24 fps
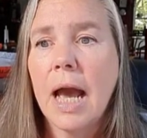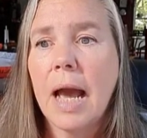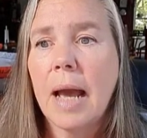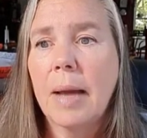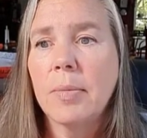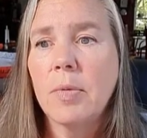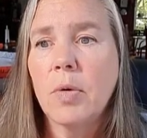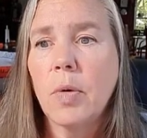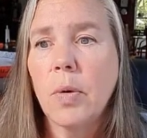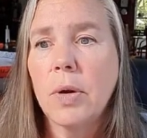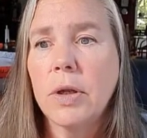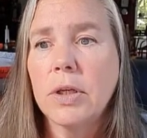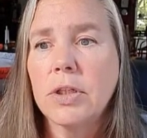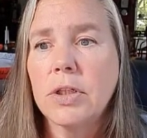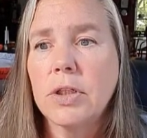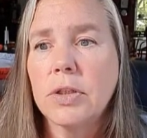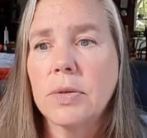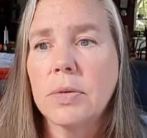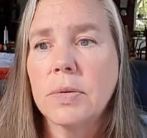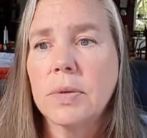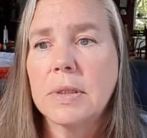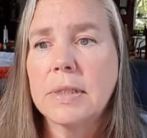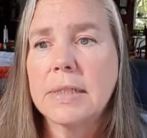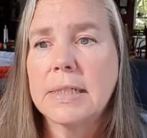I'm going
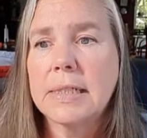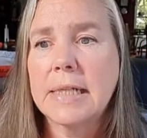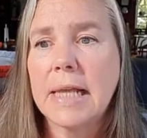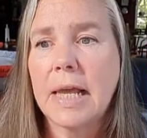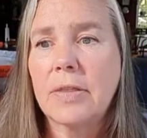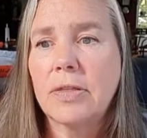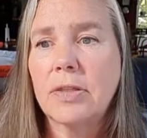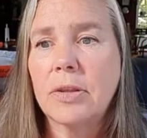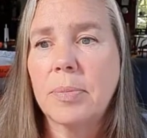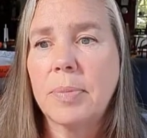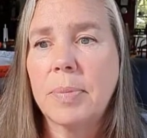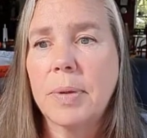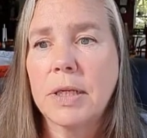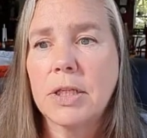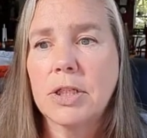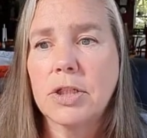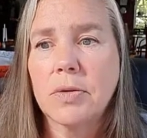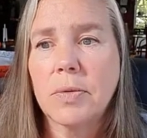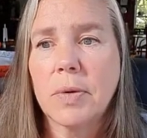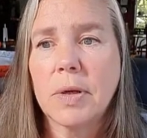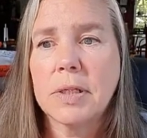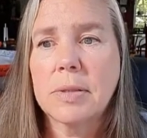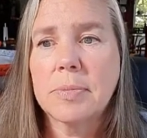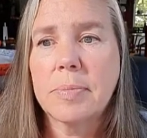to set the
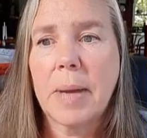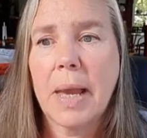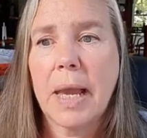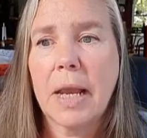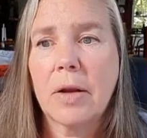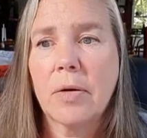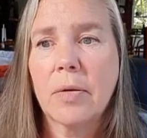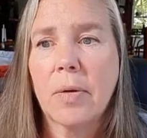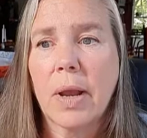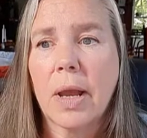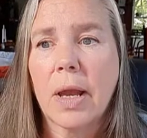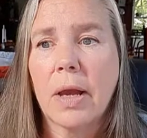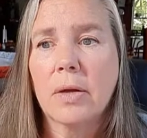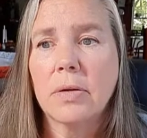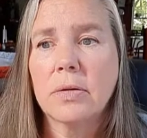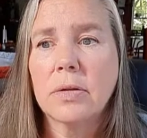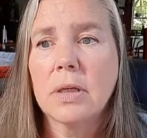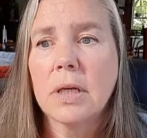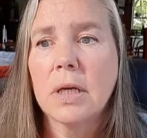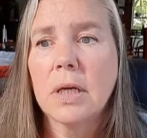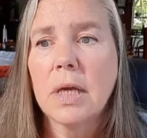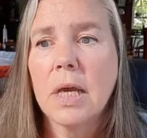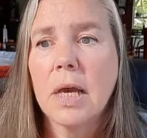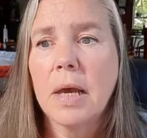picture as background
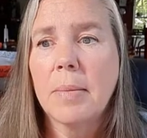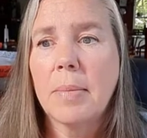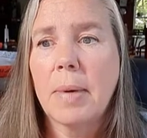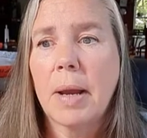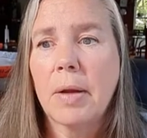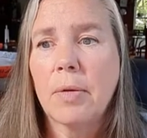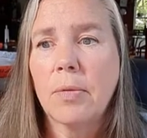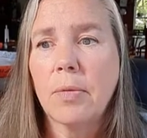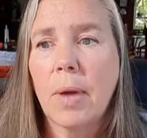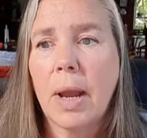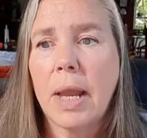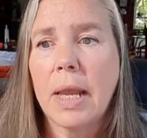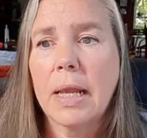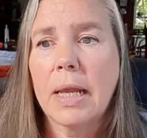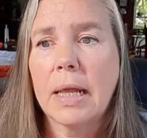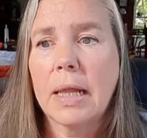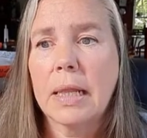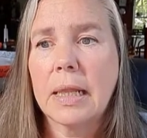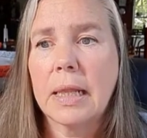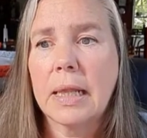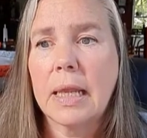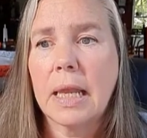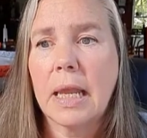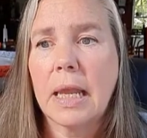by
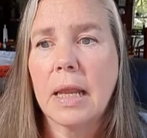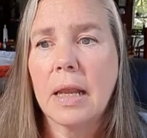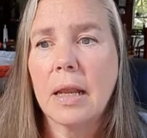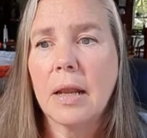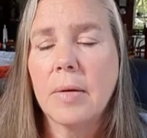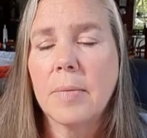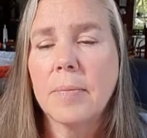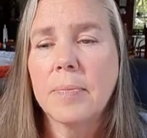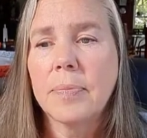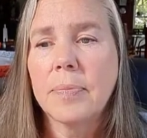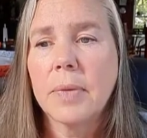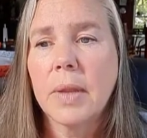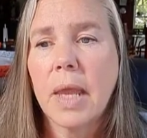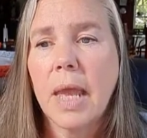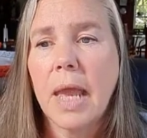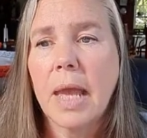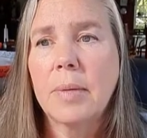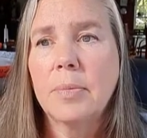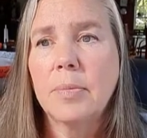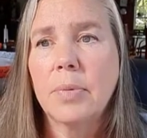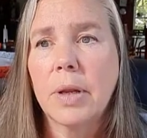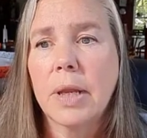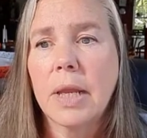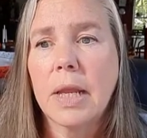right-clicking
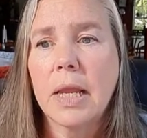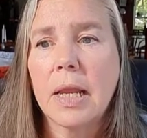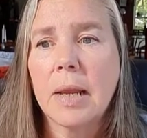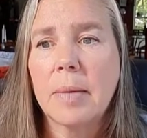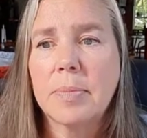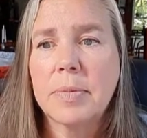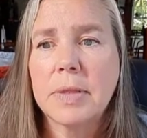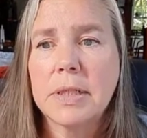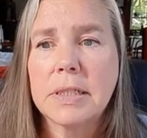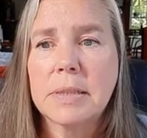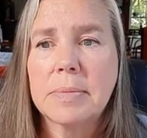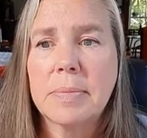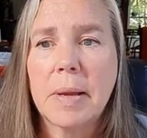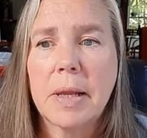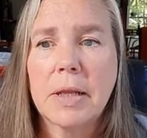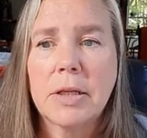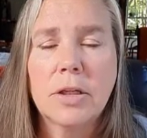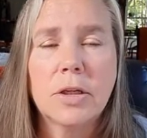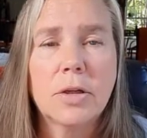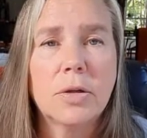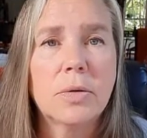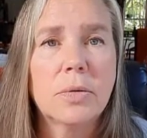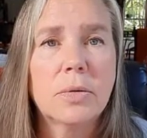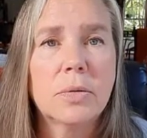and bringing up this
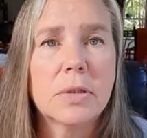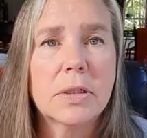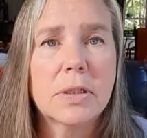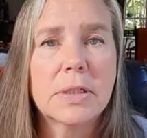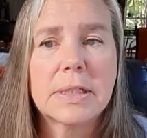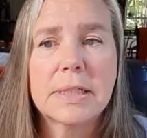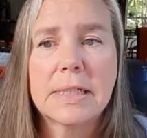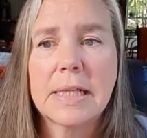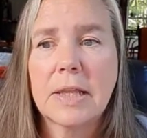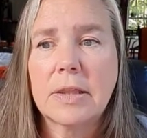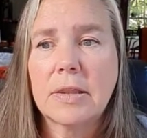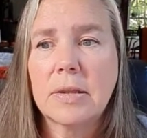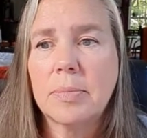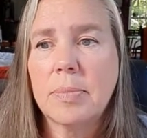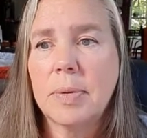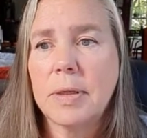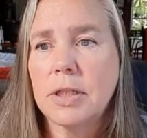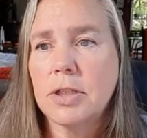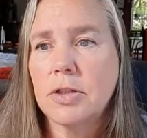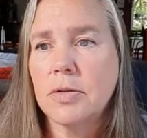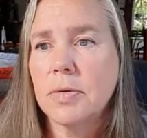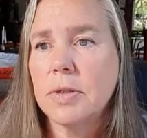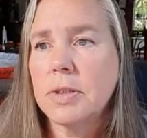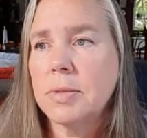menu to set the
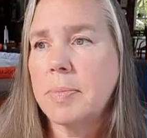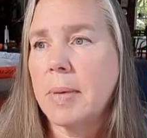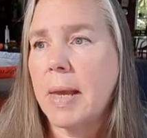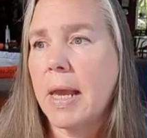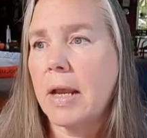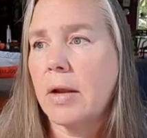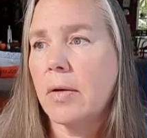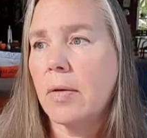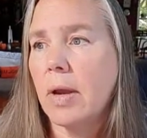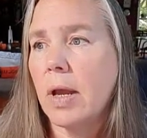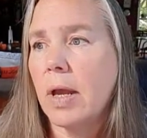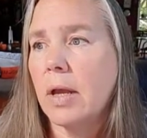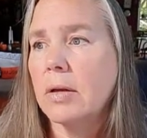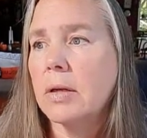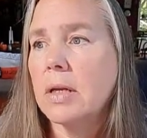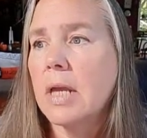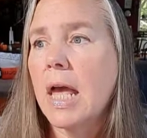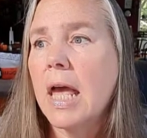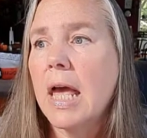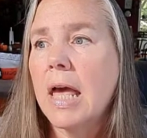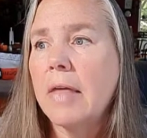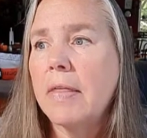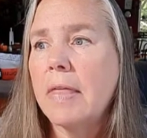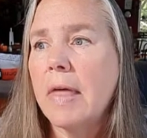picture as background.
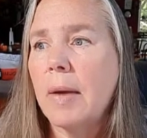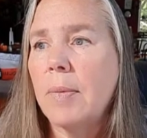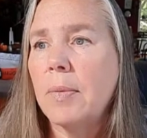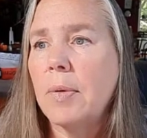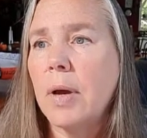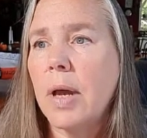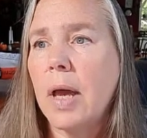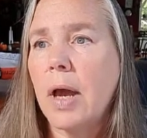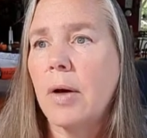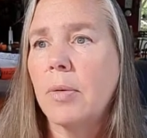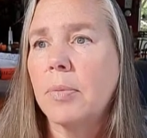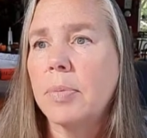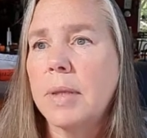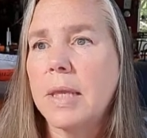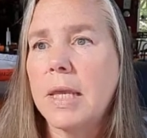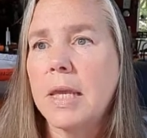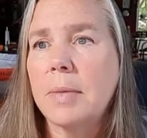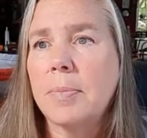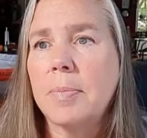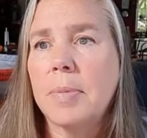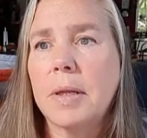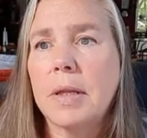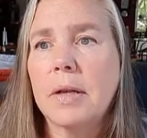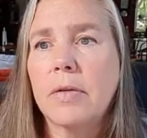That will help
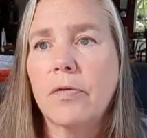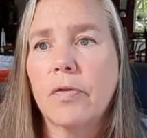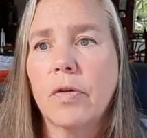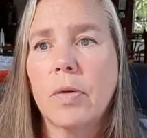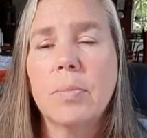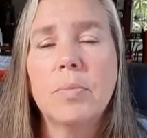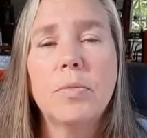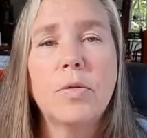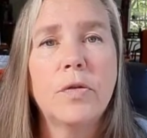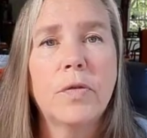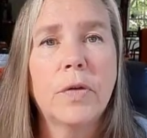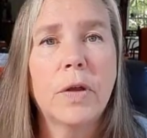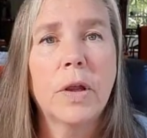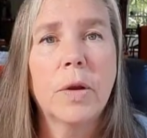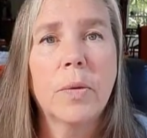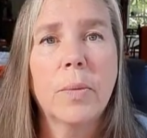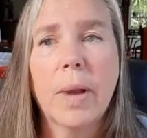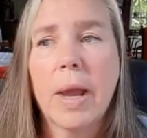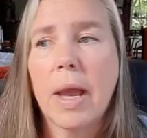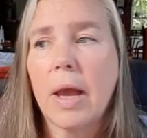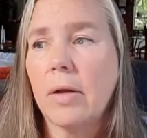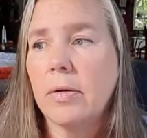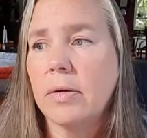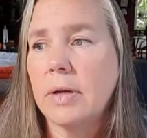keep it from moving
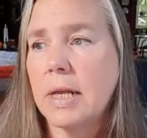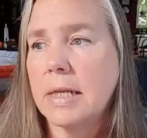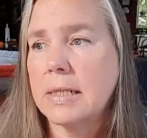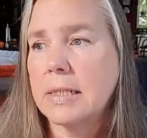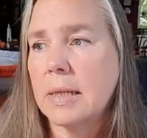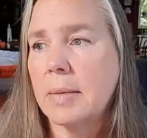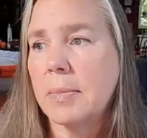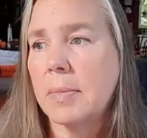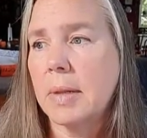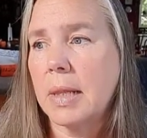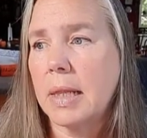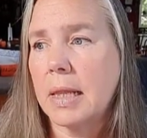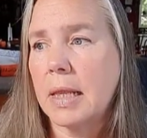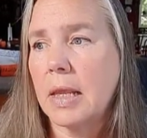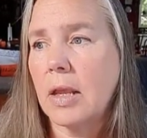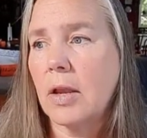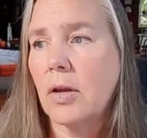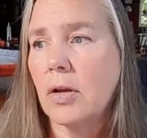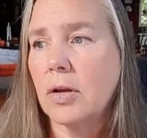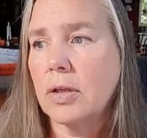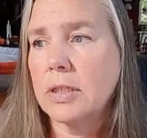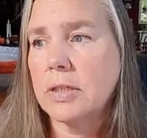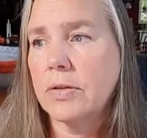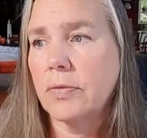around as I'm clicking
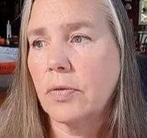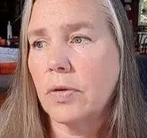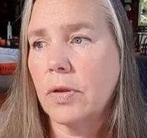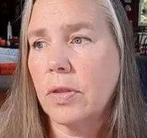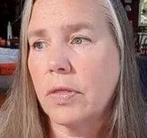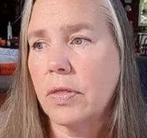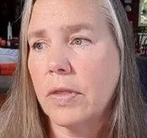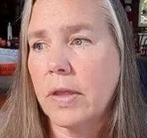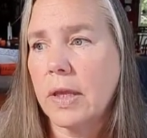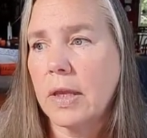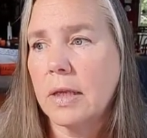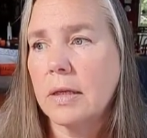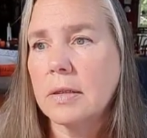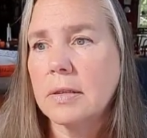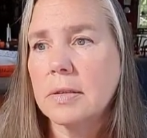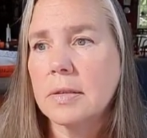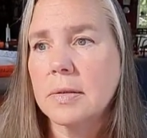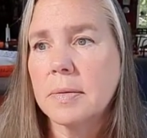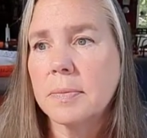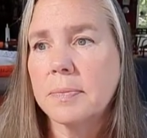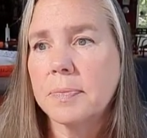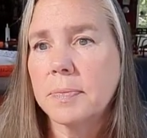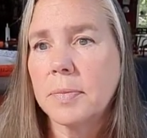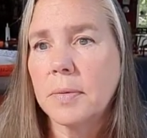on different
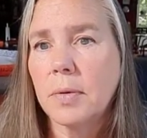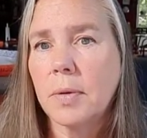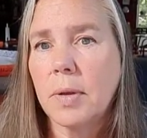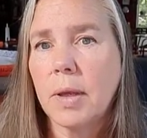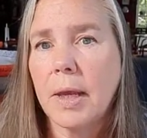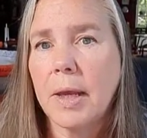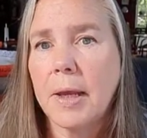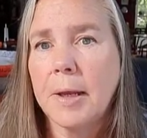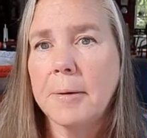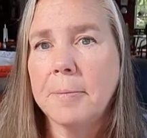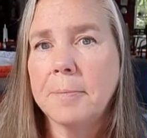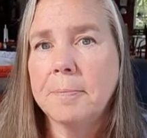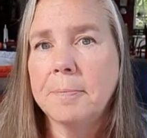things, okay?